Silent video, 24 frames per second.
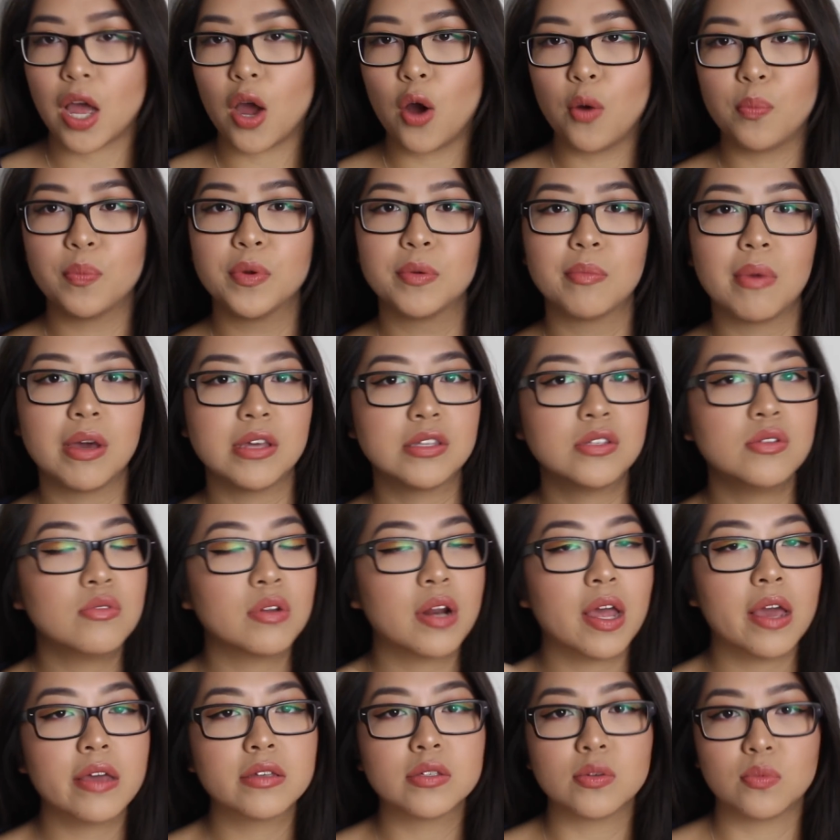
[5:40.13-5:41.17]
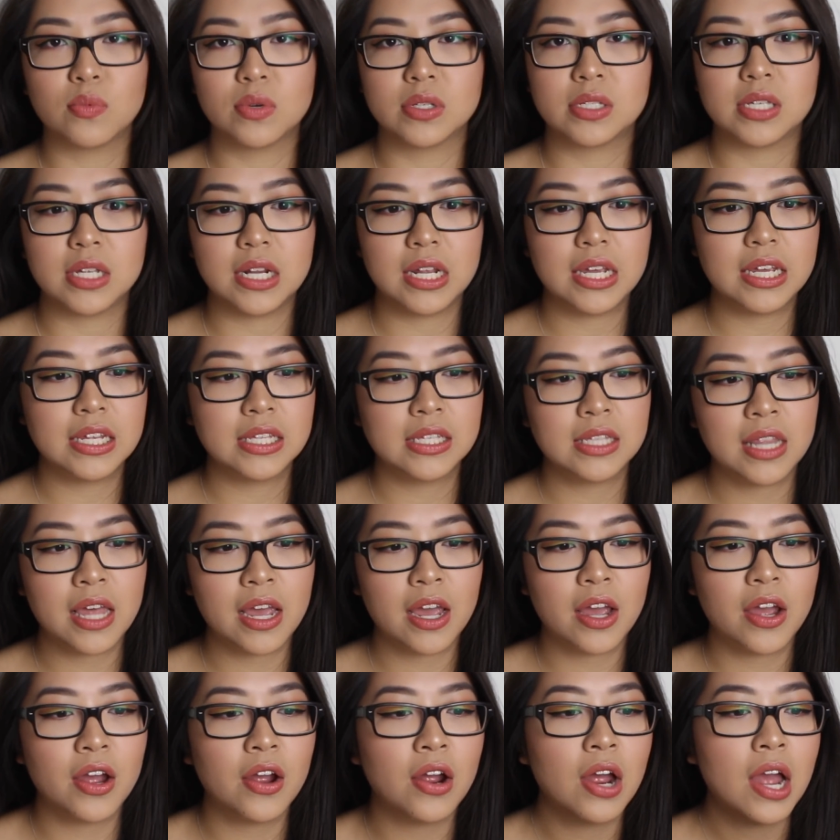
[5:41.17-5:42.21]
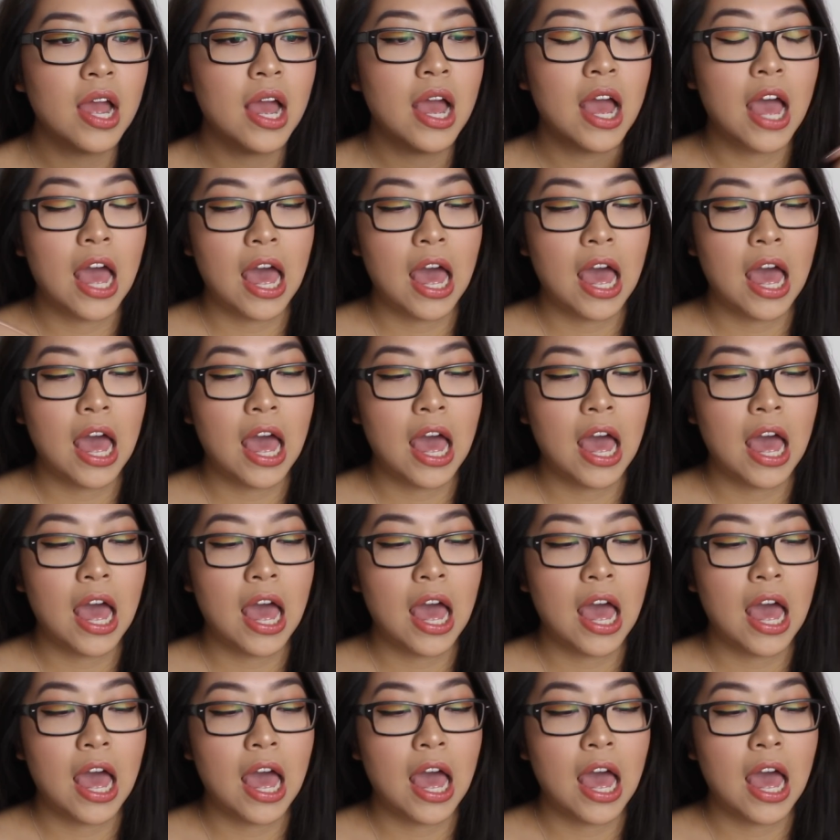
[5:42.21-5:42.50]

I opened my suitcase, it wasn't in there.